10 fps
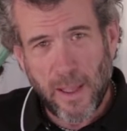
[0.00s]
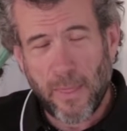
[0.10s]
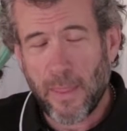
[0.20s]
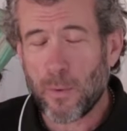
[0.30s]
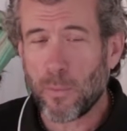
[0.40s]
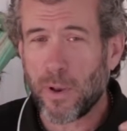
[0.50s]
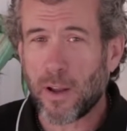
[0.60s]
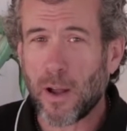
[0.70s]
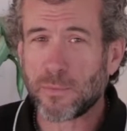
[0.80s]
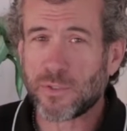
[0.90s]
And then when
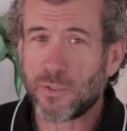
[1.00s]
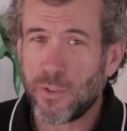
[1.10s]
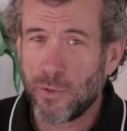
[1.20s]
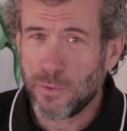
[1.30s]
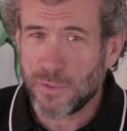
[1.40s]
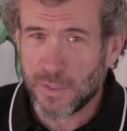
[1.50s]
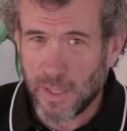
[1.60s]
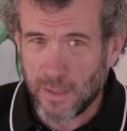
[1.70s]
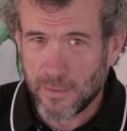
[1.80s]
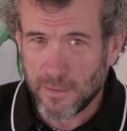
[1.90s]
it comes to
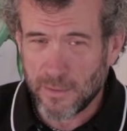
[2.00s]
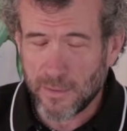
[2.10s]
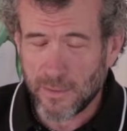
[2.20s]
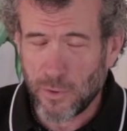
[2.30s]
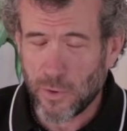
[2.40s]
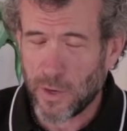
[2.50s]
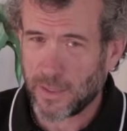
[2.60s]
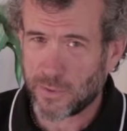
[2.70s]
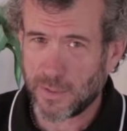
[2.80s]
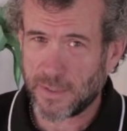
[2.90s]
using your
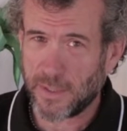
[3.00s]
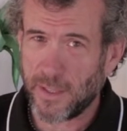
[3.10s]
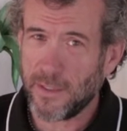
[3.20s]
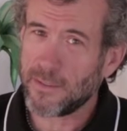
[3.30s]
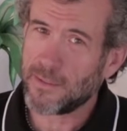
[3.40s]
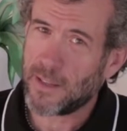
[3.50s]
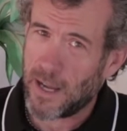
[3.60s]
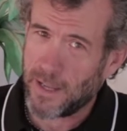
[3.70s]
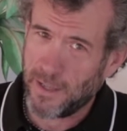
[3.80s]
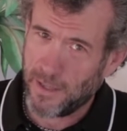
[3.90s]
electricity,
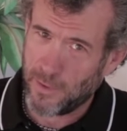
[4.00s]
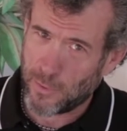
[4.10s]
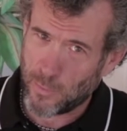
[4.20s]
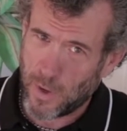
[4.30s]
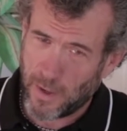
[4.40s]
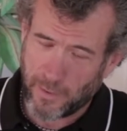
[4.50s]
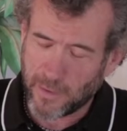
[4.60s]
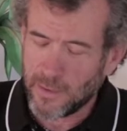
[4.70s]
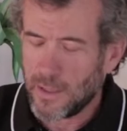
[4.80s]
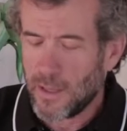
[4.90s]
i.e. your
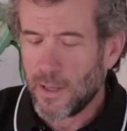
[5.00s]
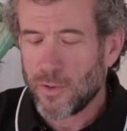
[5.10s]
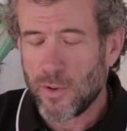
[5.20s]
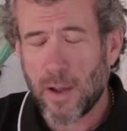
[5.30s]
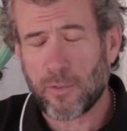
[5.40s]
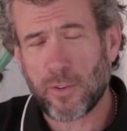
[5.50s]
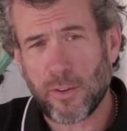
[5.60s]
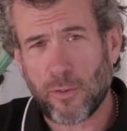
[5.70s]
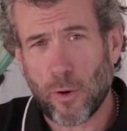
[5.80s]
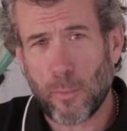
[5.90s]
water, you have to
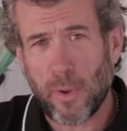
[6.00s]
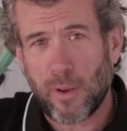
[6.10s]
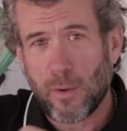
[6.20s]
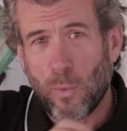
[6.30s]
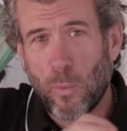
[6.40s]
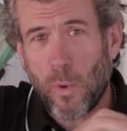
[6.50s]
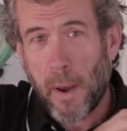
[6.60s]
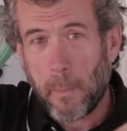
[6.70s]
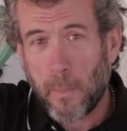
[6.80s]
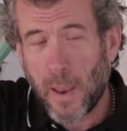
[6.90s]
determine
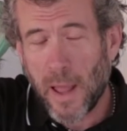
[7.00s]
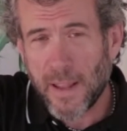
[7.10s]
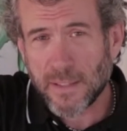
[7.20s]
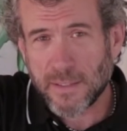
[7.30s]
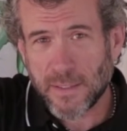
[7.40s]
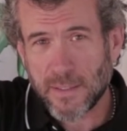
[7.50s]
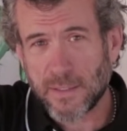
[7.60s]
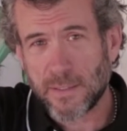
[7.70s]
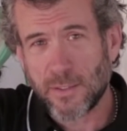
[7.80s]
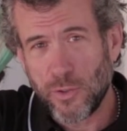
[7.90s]
what
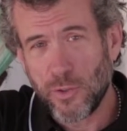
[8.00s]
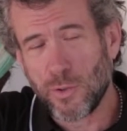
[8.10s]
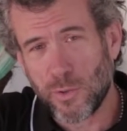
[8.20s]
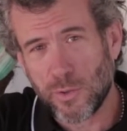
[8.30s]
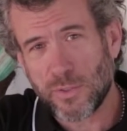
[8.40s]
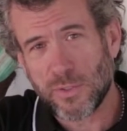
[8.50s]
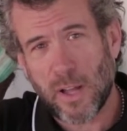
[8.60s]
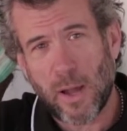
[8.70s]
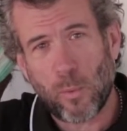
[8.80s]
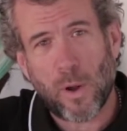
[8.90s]
appliances use
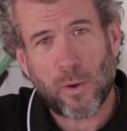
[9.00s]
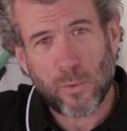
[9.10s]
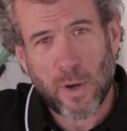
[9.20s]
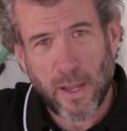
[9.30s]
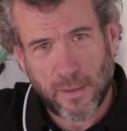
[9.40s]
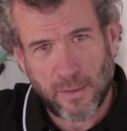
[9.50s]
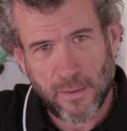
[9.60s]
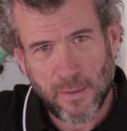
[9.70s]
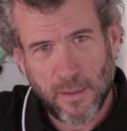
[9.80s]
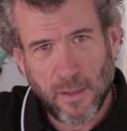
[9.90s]
at what rate.
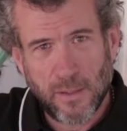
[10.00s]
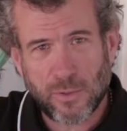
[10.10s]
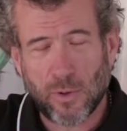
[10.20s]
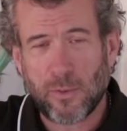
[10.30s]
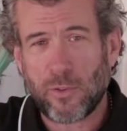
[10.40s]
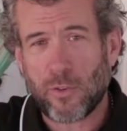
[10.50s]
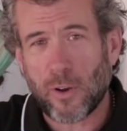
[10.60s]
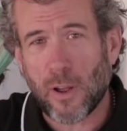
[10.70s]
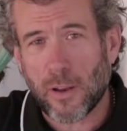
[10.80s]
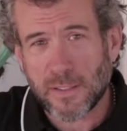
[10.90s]
So if you
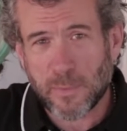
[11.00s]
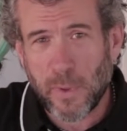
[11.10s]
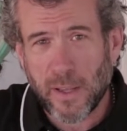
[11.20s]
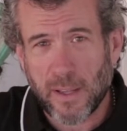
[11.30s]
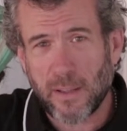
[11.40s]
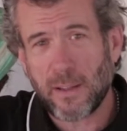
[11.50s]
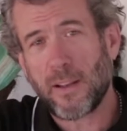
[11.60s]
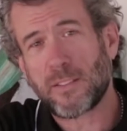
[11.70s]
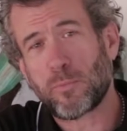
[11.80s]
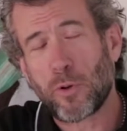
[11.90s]
turn on a spigot
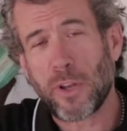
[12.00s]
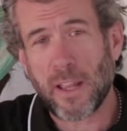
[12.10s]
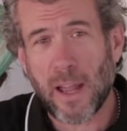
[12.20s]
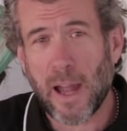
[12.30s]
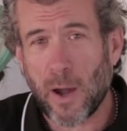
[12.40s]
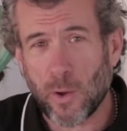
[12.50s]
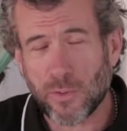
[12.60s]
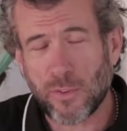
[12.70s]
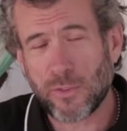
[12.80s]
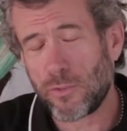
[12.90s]
and it's putting
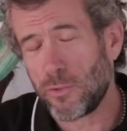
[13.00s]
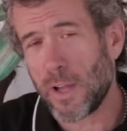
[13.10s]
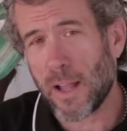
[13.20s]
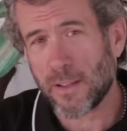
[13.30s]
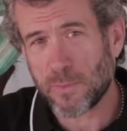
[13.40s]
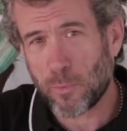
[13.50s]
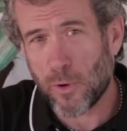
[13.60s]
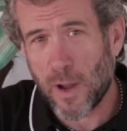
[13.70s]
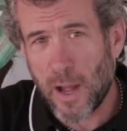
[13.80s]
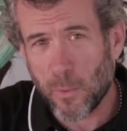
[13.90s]
out 2 gallons
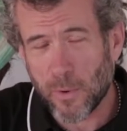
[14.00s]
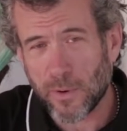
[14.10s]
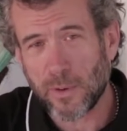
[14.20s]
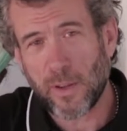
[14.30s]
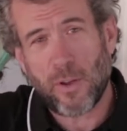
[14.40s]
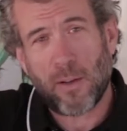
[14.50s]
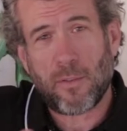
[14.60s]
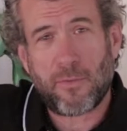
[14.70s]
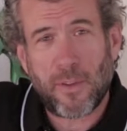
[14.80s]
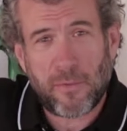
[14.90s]
per hour and you have
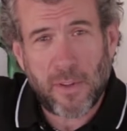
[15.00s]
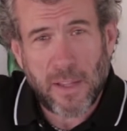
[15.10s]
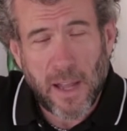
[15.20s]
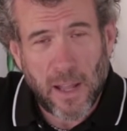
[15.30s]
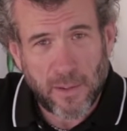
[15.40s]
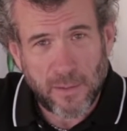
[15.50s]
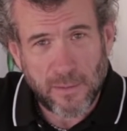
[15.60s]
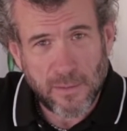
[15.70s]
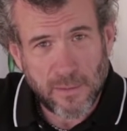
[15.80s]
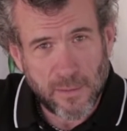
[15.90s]
a
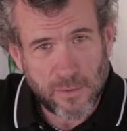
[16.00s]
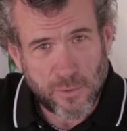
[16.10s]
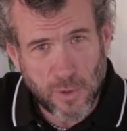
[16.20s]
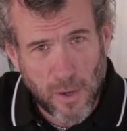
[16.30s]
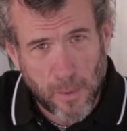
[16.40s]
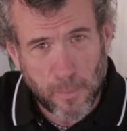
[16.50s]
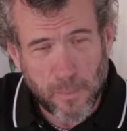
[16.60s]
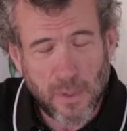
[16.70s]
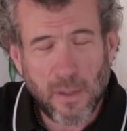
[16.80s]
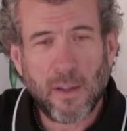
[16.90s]
50-gallon
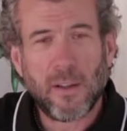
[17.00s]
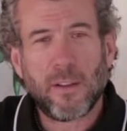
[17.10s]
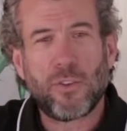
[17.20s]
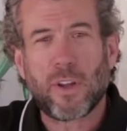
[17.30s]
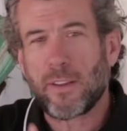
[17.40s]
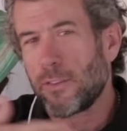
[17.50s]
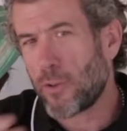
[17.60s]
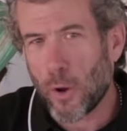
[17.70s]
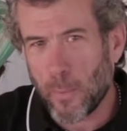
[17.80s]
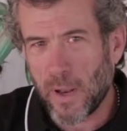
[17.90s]
drum, you can
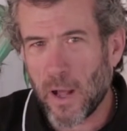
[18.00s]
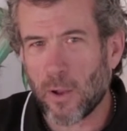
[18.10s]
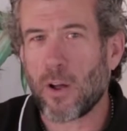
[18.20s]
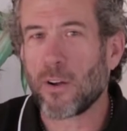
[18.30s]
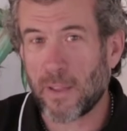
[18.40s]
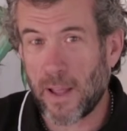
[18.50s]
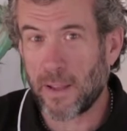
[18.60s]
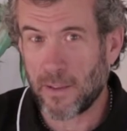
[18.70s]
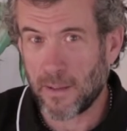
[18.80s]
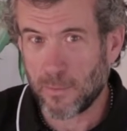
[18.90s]
determine how long
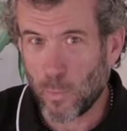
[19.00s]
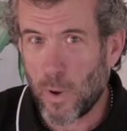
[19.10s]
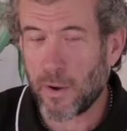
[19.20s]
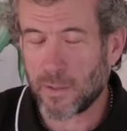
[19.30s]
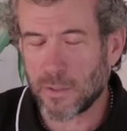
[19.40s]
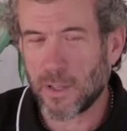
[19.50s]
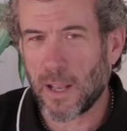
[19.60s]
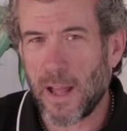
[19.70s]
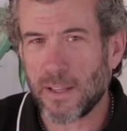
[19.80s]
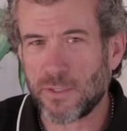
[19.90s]
that water is going
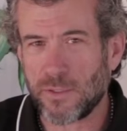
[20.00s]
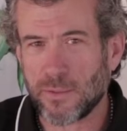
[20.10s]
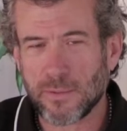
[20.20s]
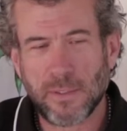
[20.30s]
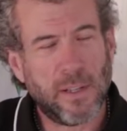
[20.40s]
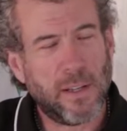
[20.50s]
to last you.